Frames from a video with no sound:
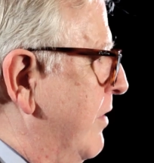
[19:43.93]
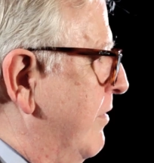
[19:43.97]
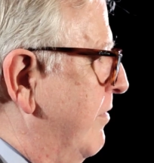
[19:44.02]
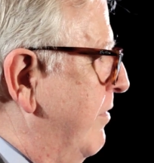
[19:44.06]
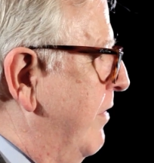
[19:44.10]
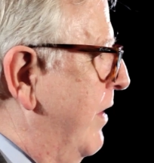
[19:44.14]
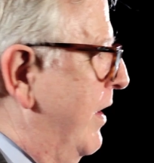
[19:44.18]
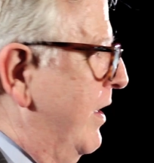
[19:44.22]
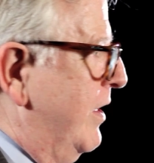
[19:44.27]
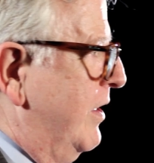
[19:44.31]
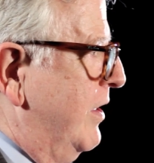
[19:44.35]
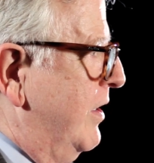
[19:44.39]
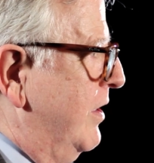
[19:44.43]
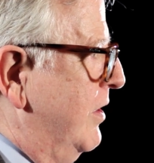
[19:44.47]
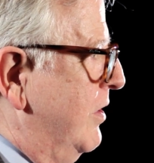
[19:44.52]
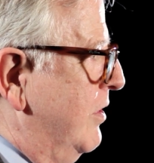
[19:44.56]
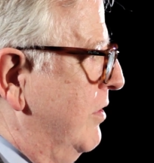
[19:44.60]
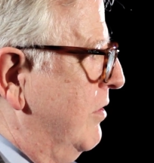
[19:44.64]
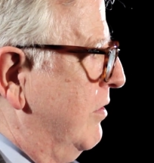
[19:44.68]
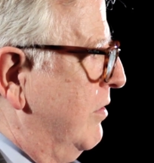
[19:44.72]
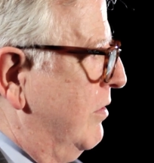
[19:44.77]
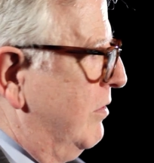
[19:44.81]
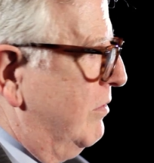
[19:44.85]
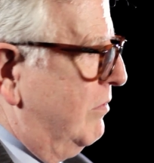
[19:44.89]
than a fight
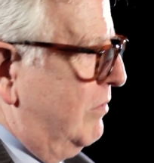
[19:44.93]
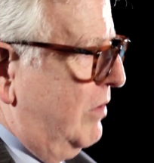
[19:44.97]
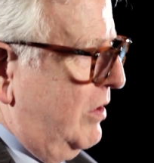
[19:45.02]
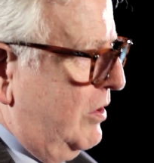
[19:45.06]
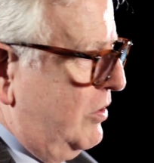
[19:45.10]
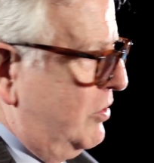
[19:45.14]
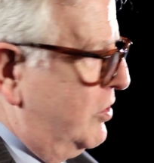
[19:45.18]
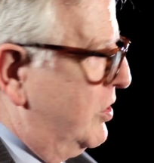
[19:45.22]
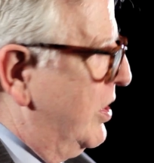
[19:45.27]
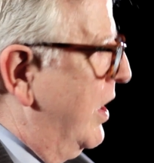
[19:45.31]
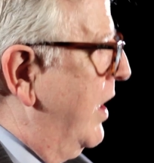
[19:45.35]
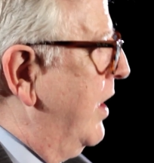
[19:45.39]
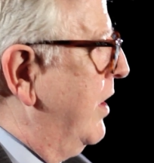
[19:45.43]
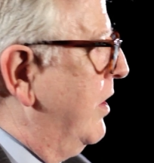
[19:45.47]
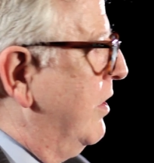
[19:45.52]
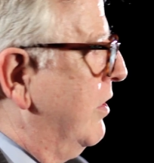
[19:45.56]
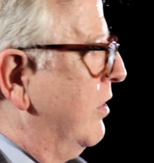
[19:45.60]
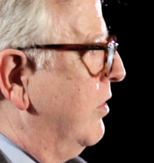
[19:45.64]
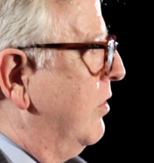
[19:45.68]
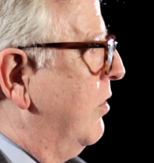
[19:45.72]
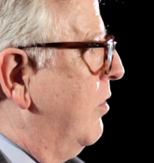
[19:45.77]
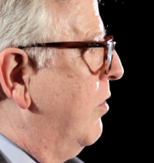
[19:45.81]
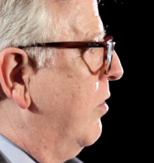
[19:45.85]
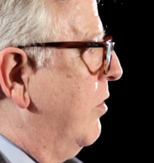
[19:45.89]
in
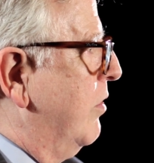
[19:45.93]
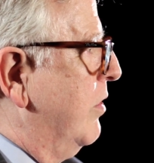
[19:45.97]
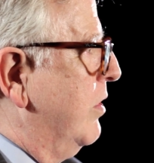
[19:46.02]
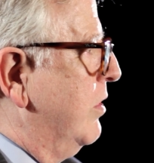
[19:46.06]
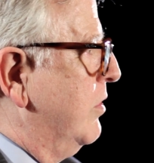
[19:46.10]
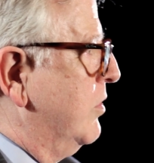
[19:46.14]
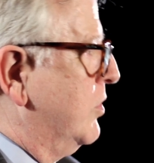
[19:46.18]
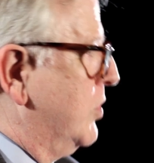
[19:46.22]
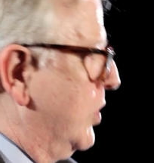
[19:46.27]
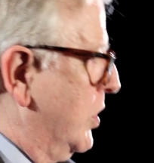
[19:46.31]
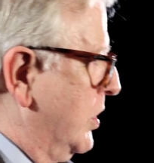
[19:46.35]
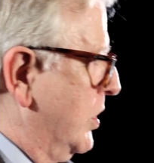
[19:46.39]
China or in